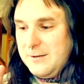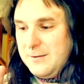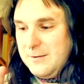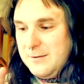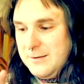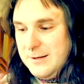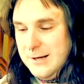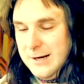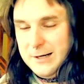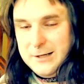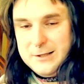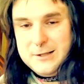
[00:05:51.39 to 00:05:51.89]

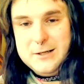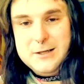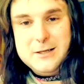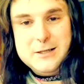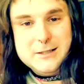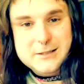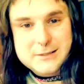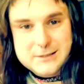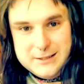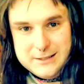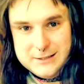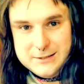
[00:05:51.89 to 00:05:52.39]
Segata
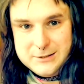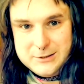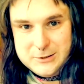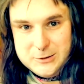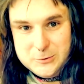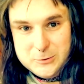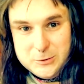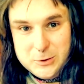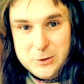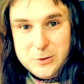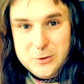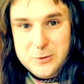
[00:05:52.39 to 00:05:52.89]

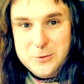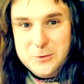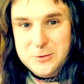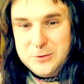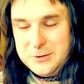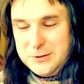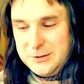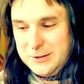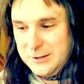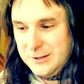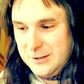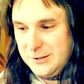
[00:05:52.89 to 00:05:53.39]
Sanshiro
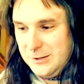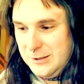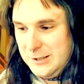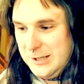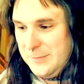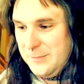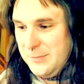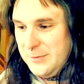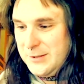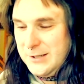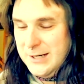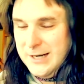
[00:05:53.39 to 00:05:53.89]

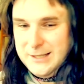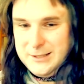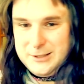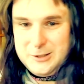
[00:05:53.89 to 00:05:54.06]
clips and